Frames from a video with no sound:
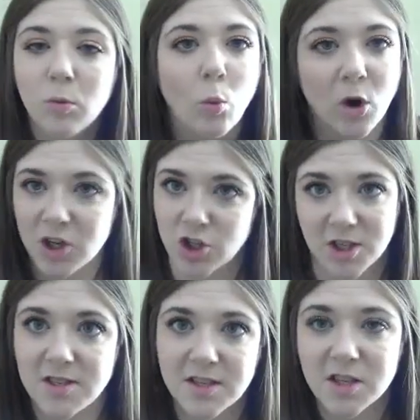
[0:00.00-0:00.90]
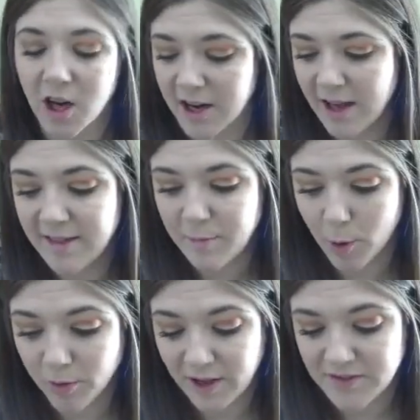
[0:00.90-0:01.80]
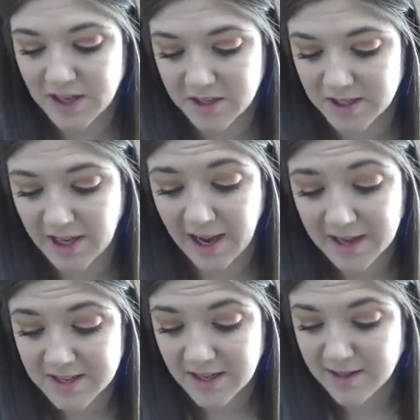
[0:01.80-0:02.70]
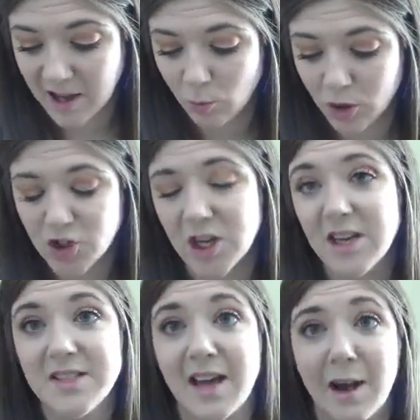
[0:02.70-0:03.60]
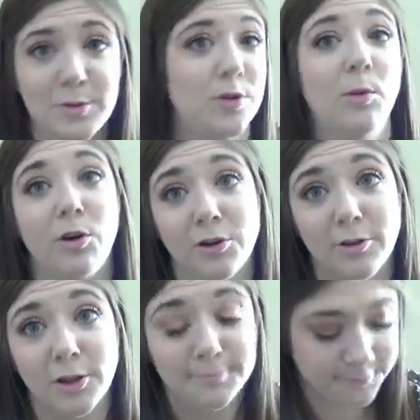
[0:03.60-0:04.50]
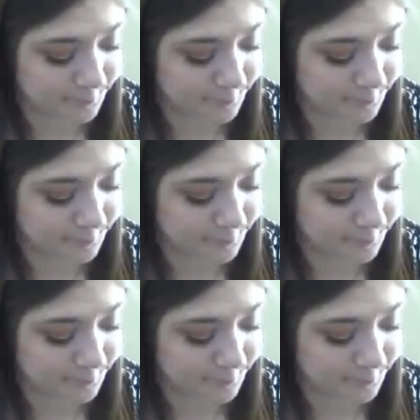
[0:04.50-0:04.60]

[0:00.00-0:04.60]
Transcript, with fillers: Works just as good. And they both have salicylic acid in them, which is absolutely wonderful.